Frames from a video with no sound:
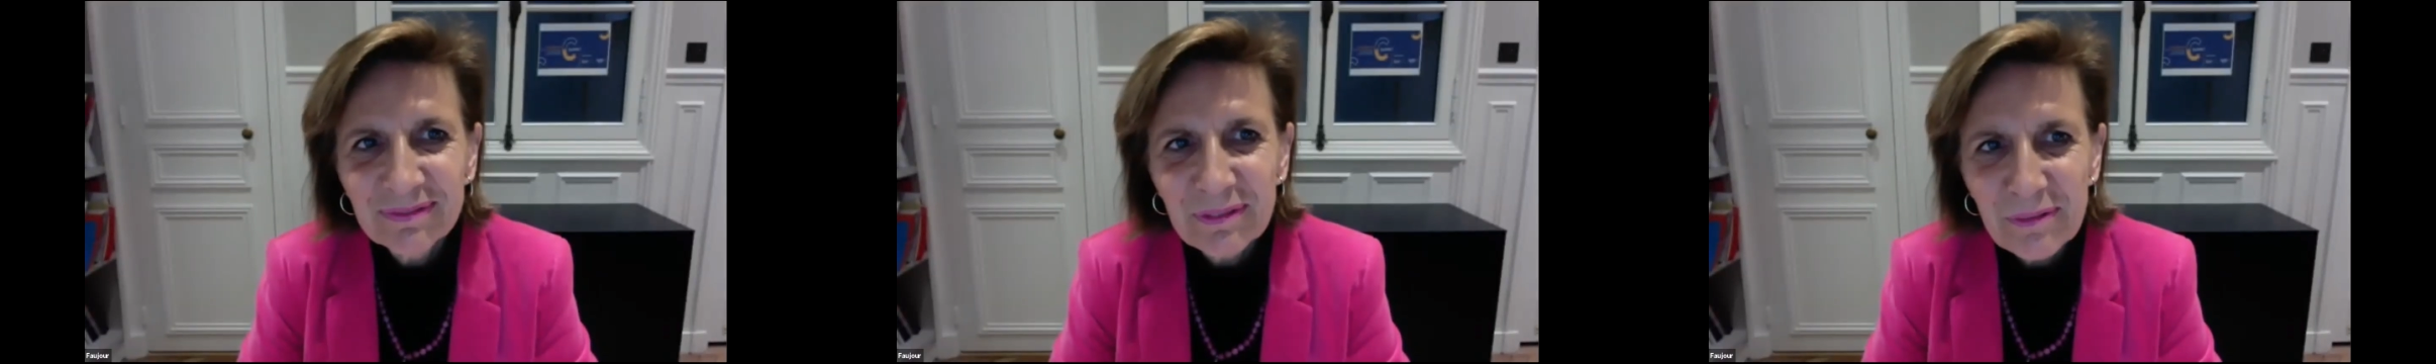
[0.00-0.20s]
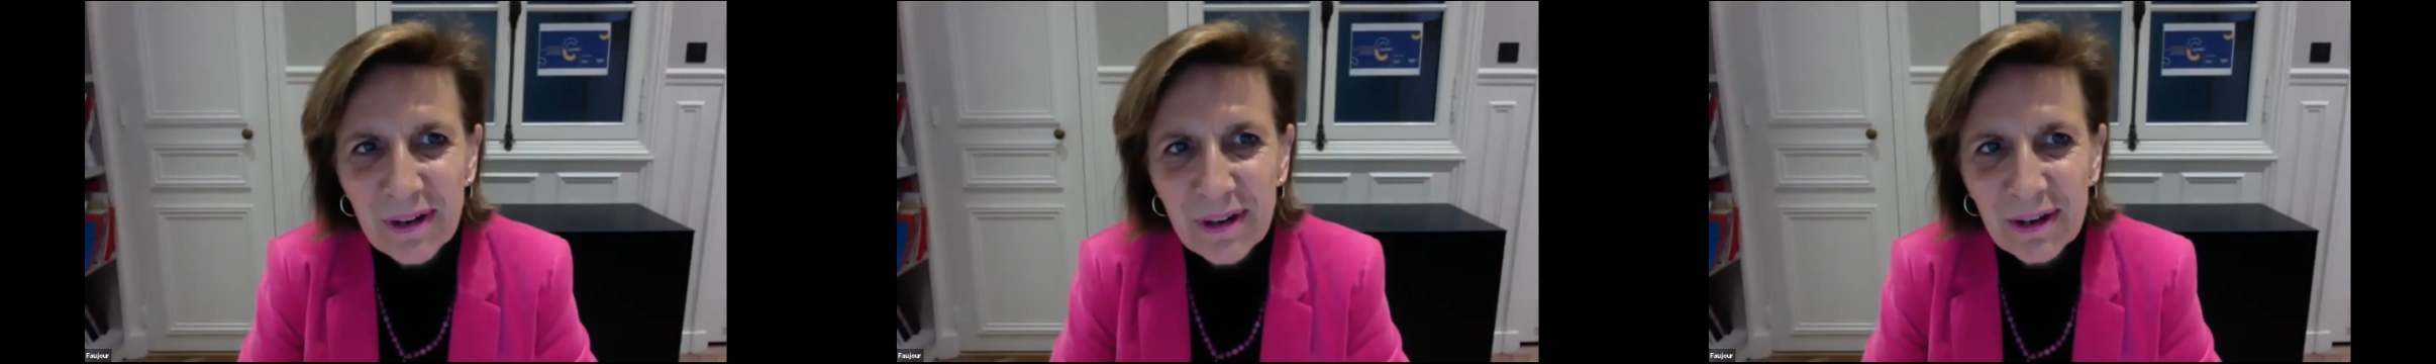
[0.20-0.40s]

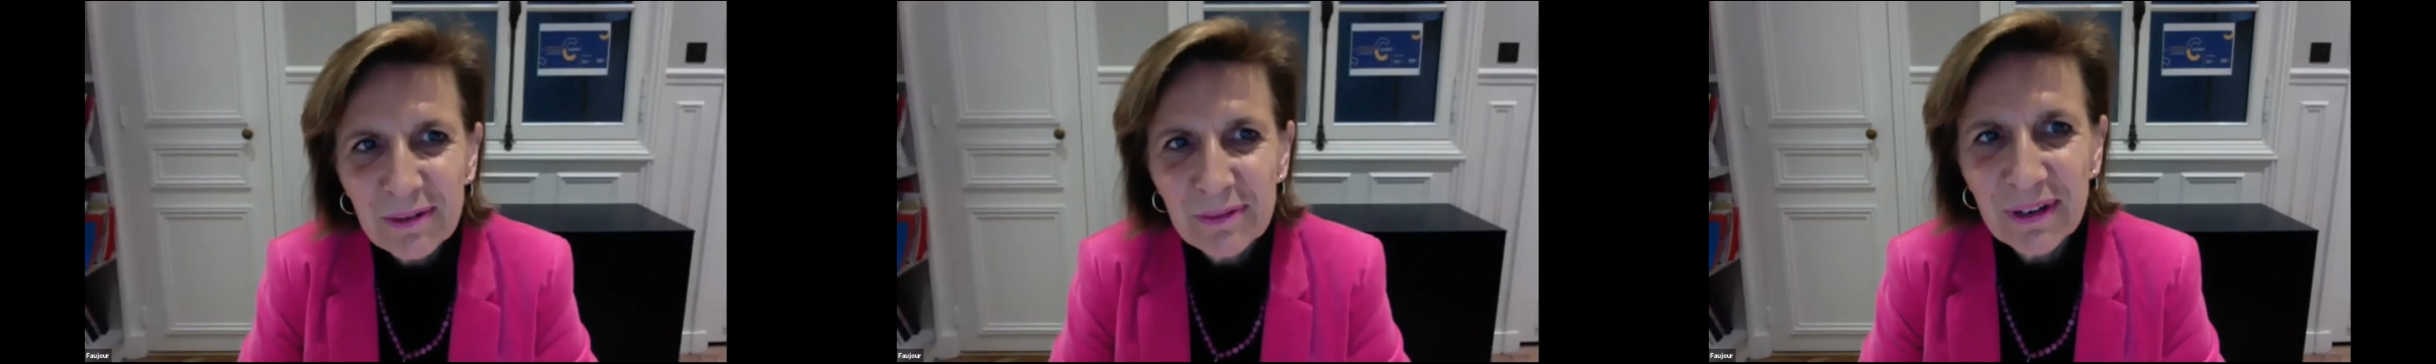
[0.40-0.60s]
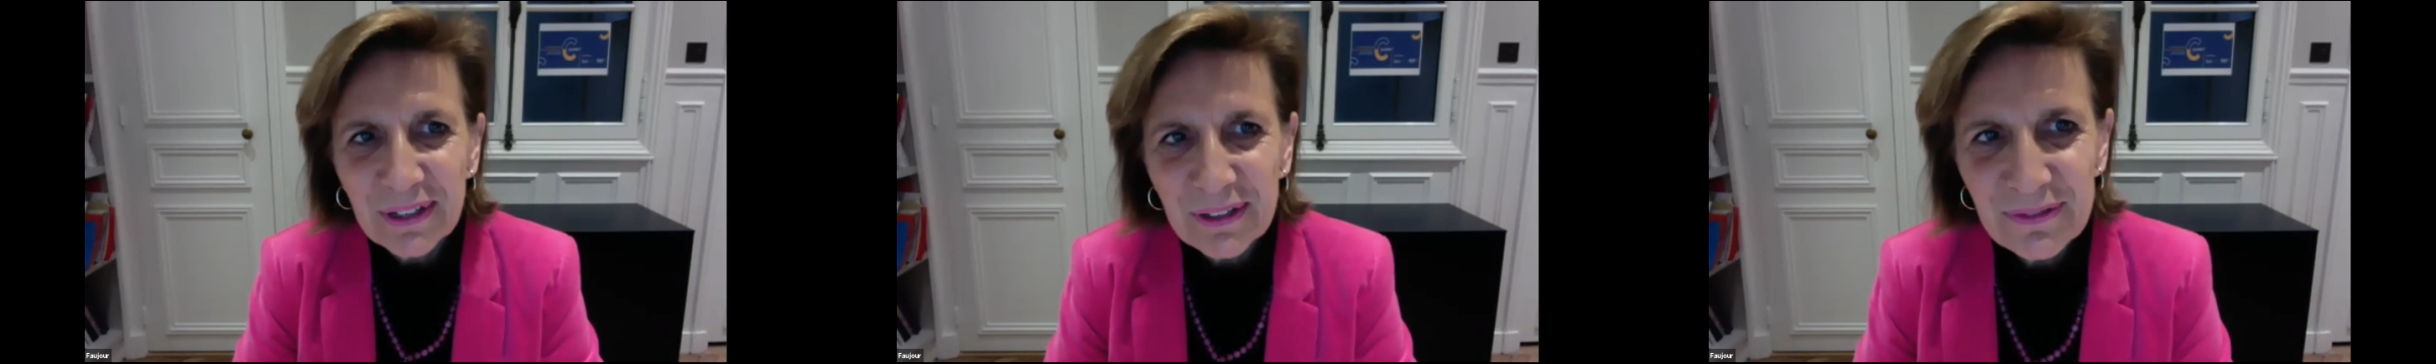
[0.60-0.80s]
wow,
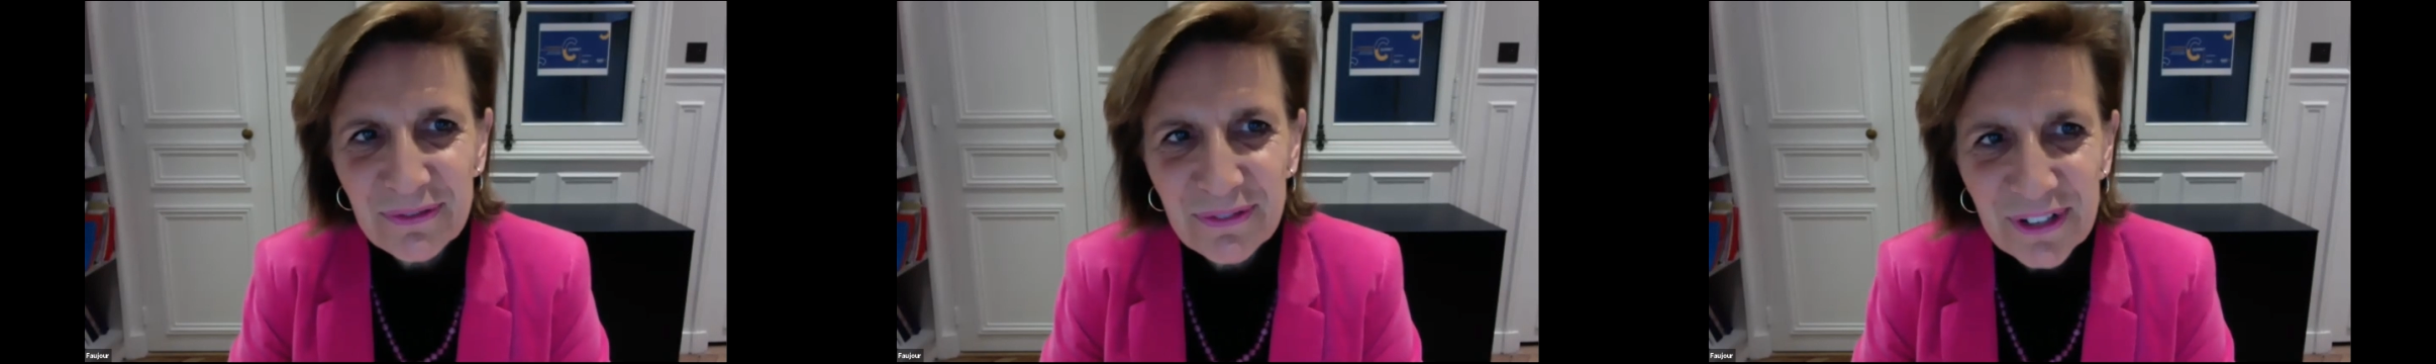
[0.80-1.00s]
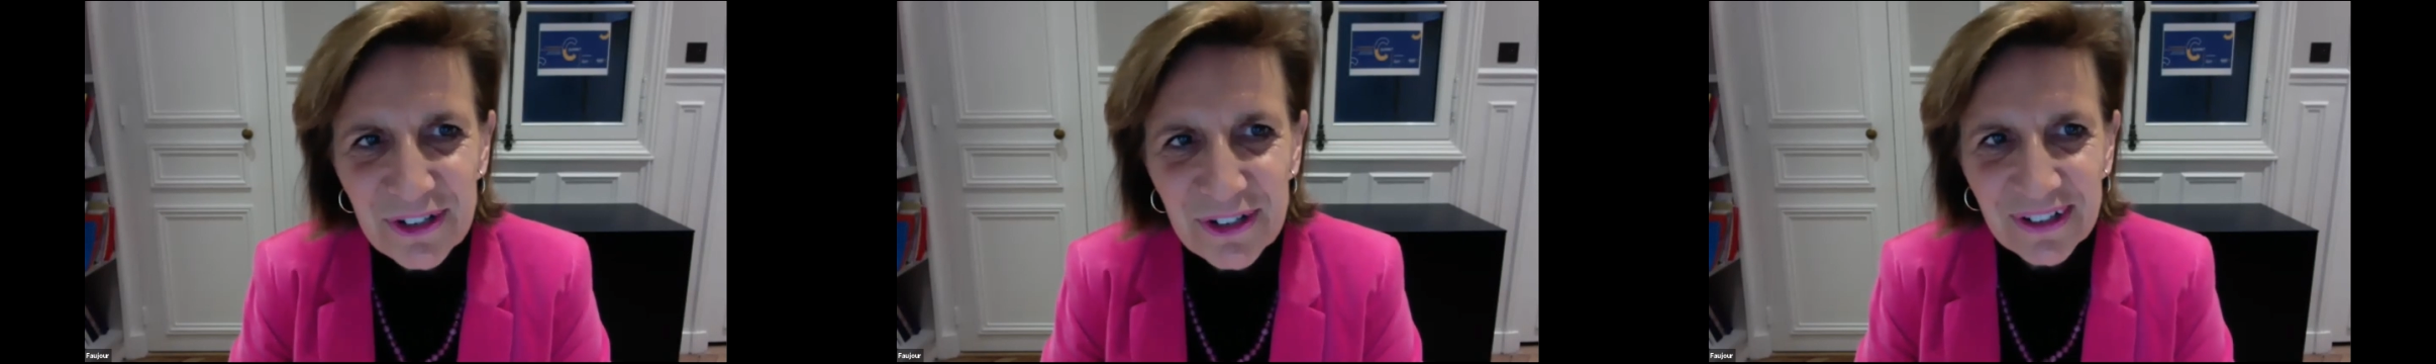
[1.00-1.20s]
what a
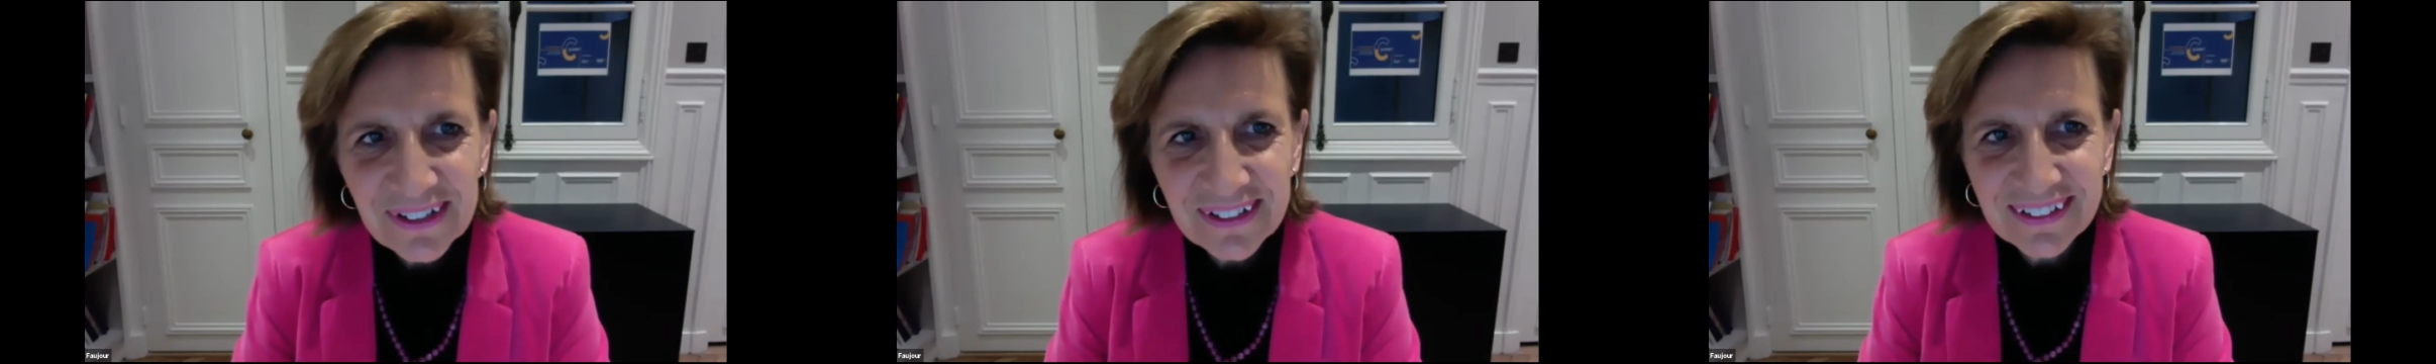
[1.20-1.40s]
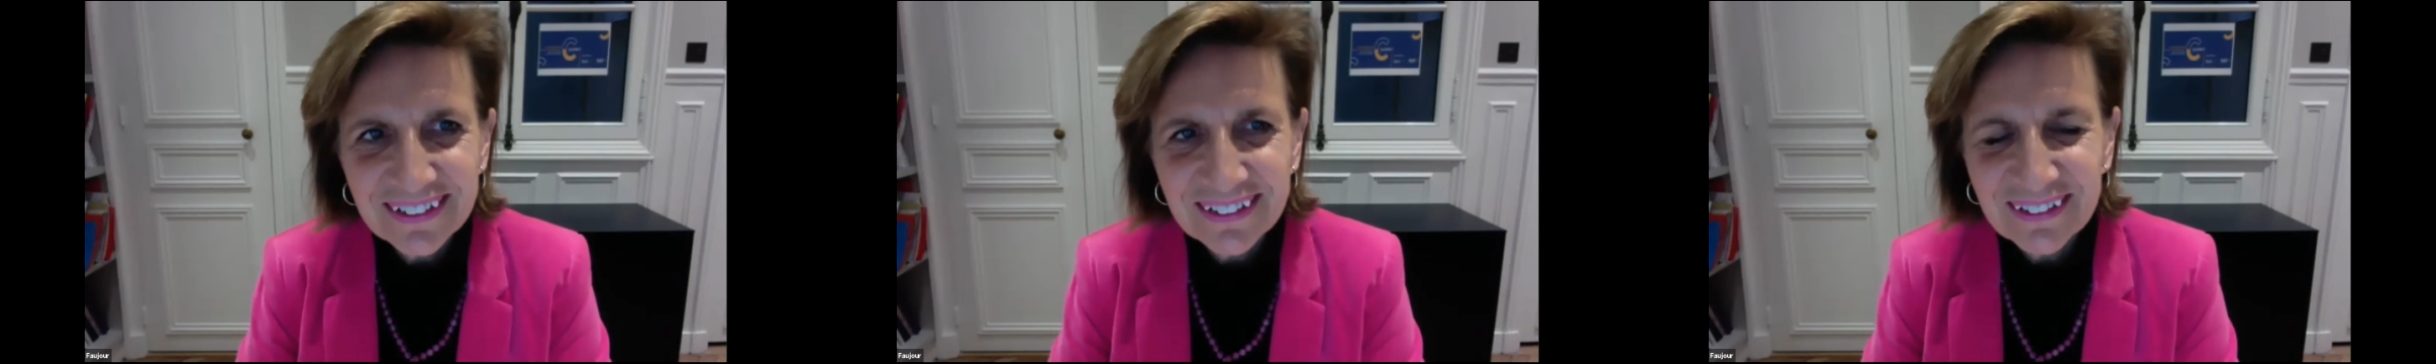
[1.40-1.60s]

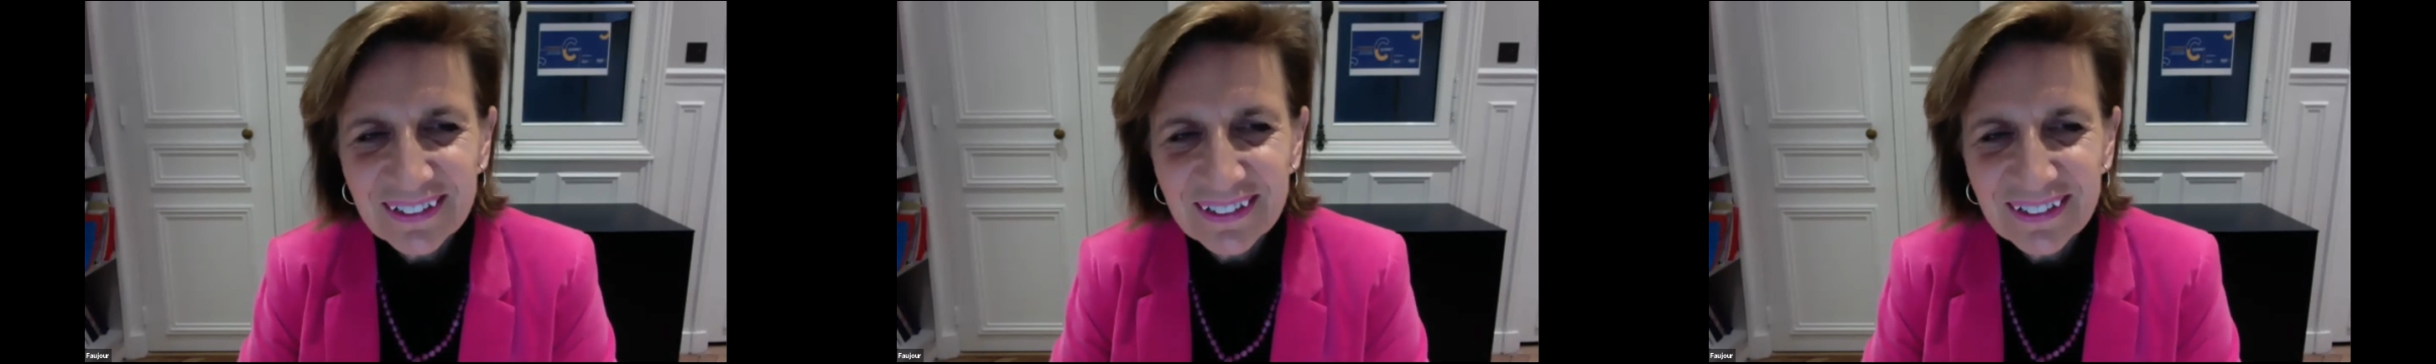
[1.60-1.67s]
vision.